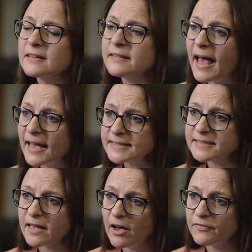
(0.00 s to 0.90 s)

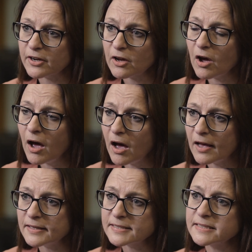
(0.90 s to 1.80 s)
less of a
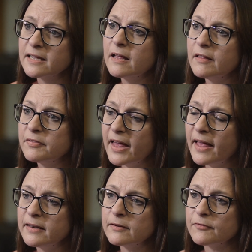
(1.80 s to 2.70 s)
cost
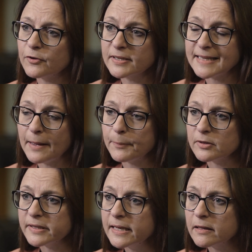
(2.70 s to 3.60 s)
than, for example,
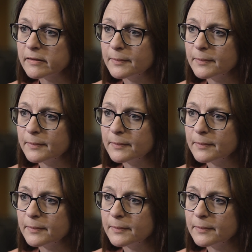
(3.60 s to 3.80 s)
legal